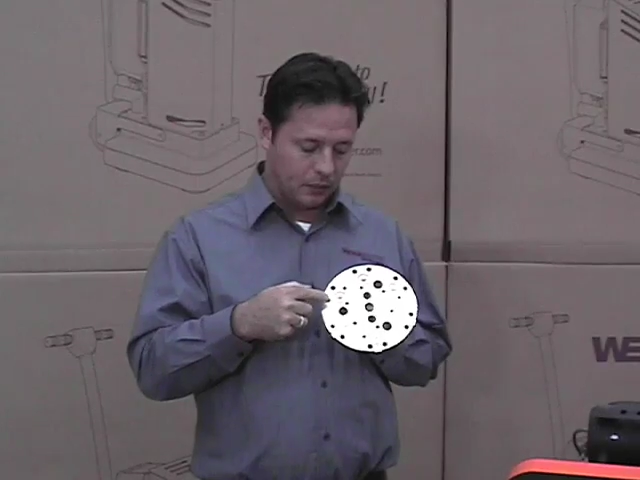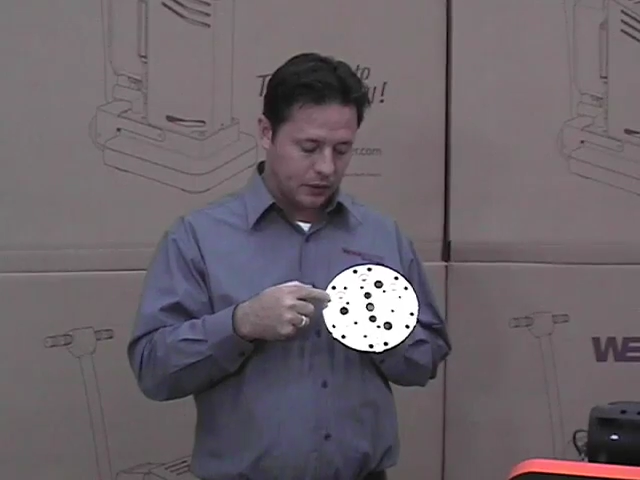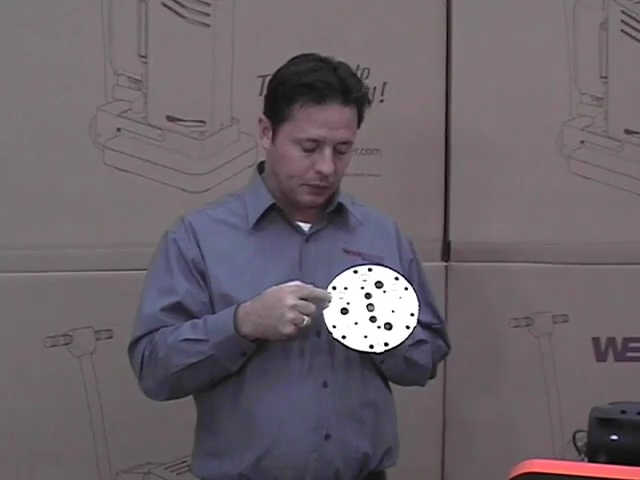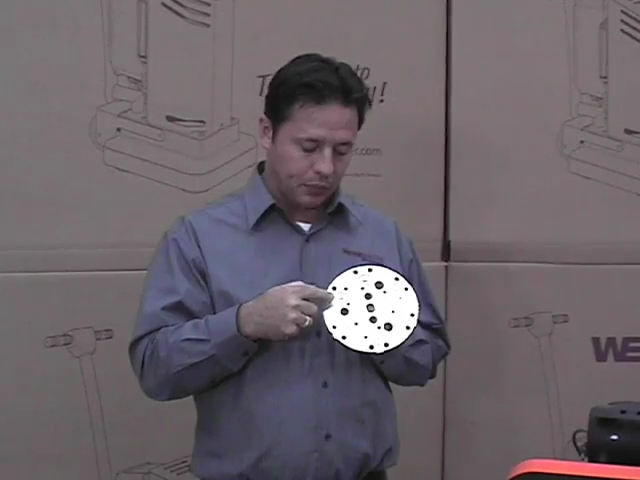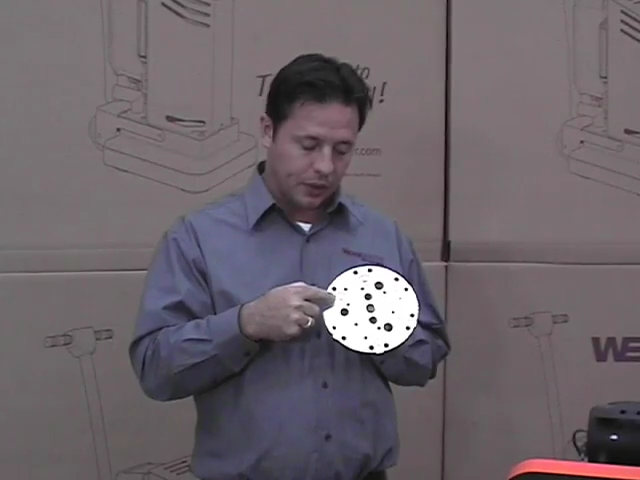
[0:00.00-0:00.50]

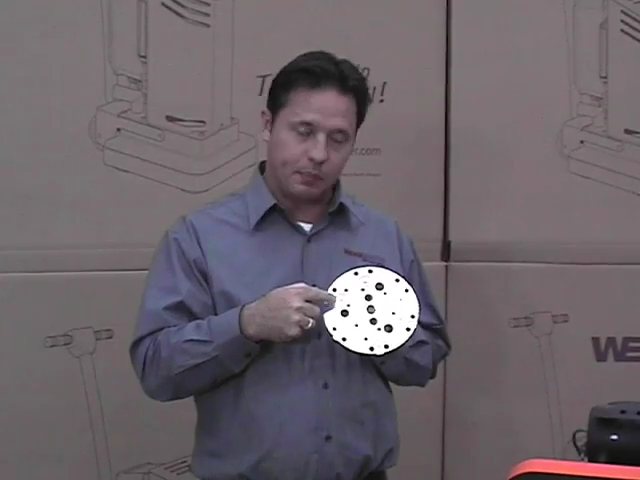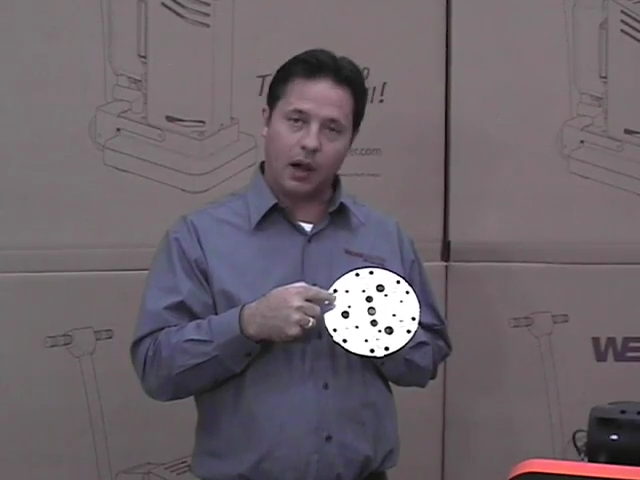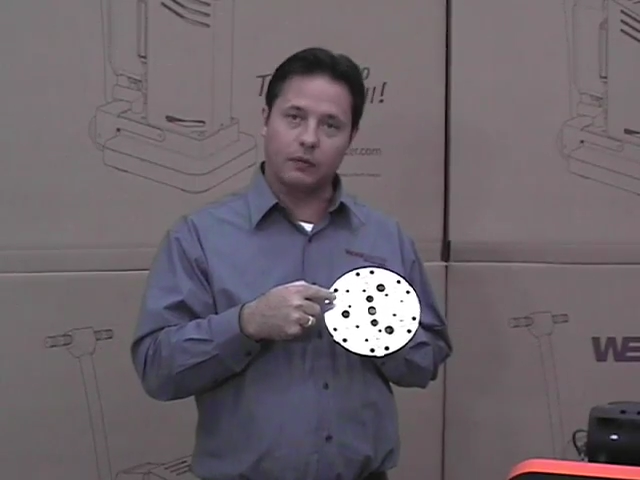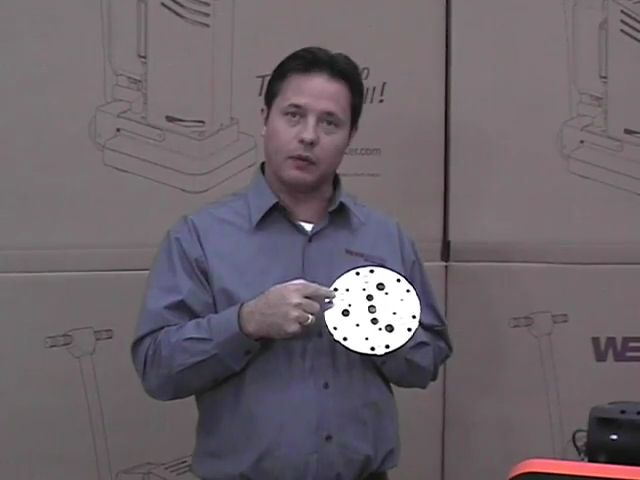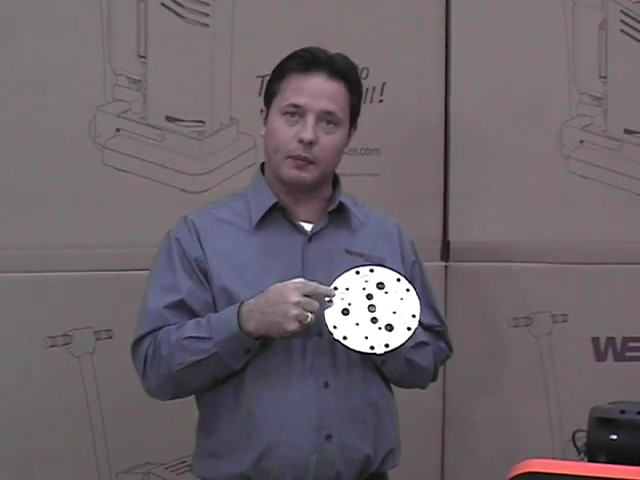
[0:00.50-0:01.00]
some pretty
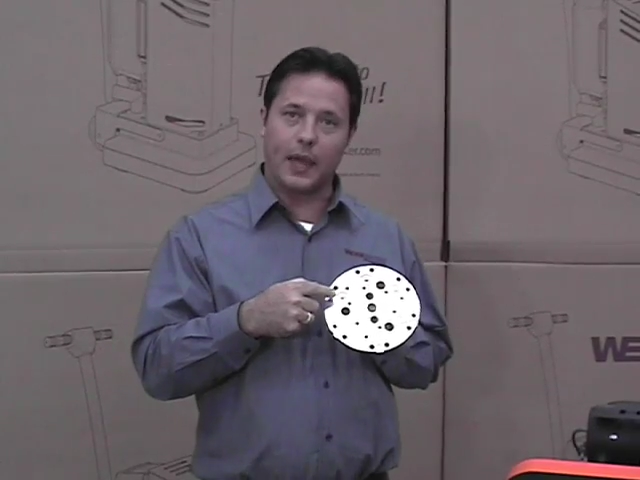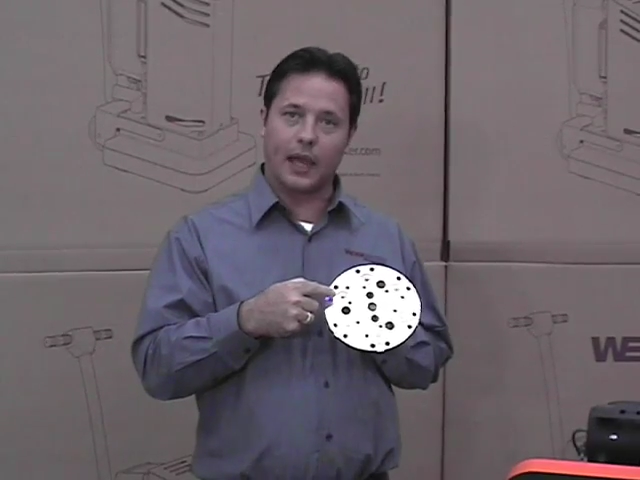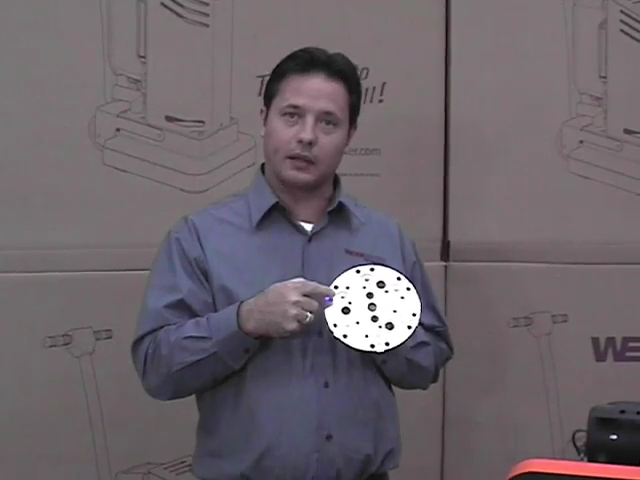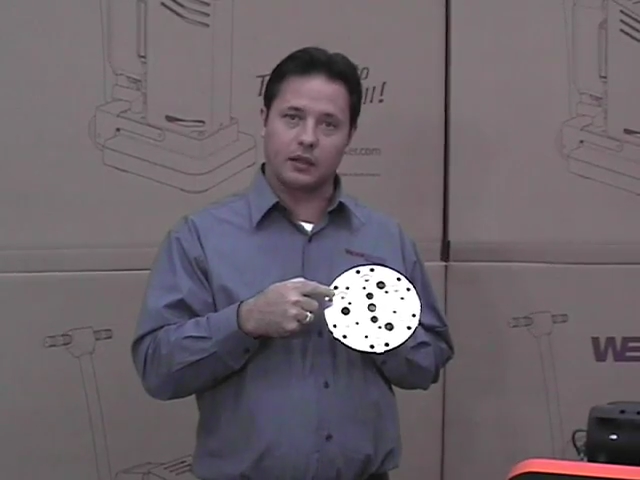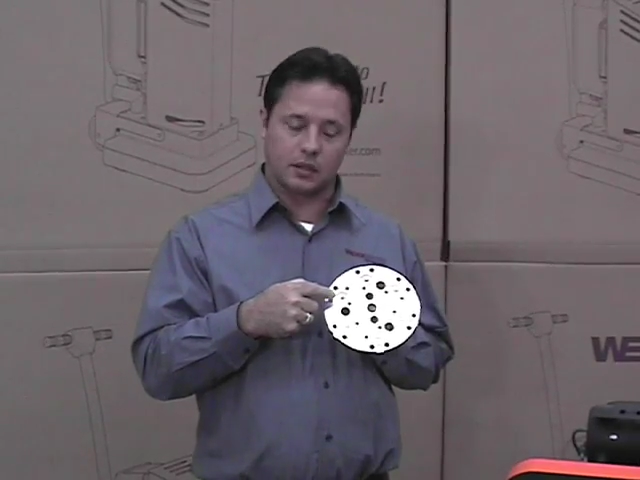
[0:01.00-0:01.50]
powerful
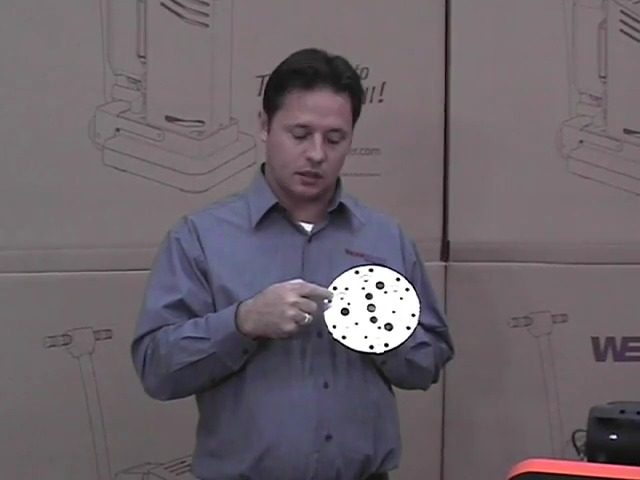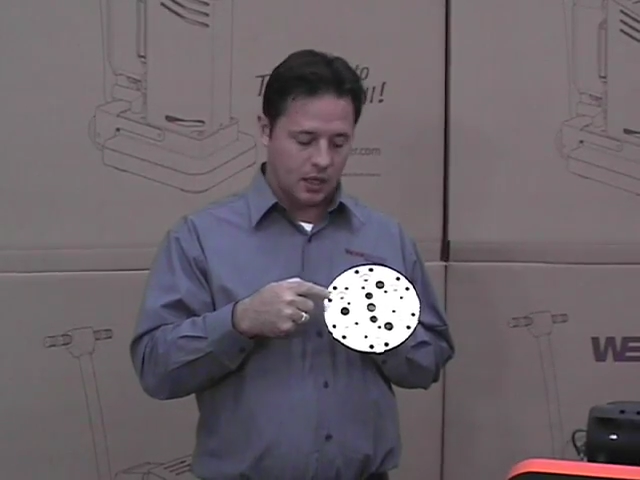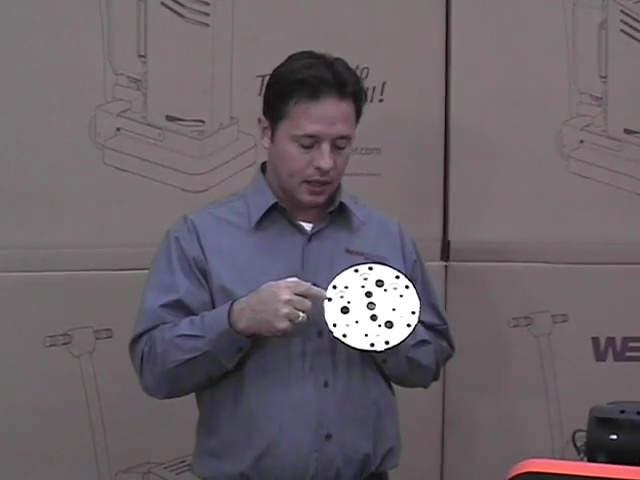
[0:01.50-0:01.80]
magnets.